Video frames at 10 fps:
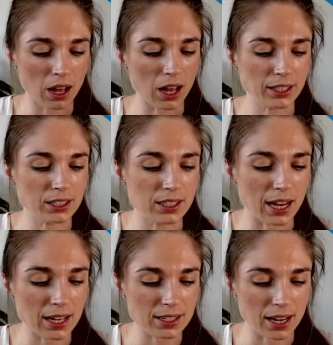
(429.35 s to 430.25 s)
I could
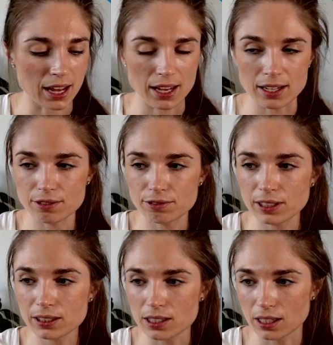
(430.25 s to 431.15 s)
add a
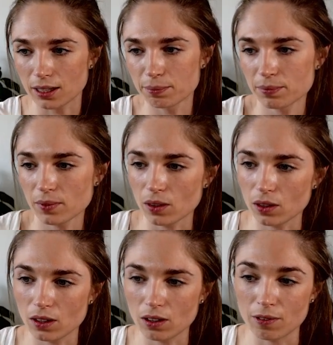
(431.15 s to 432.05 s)
filter
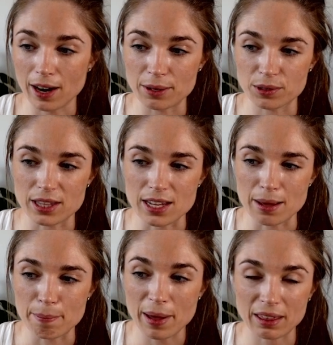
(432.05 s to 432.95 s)
around
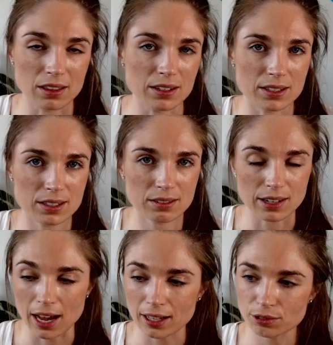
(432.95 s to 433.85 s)
the methods
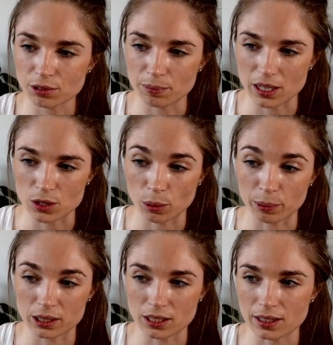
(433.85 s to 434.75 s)
tag from the
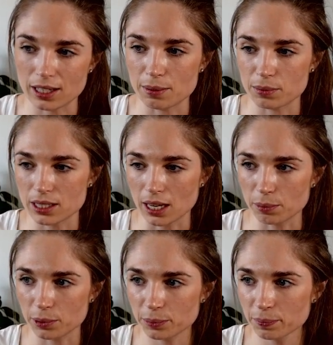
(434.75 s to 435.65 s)
topics and themes
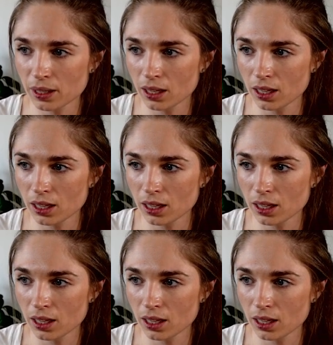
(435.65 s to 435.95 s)
table.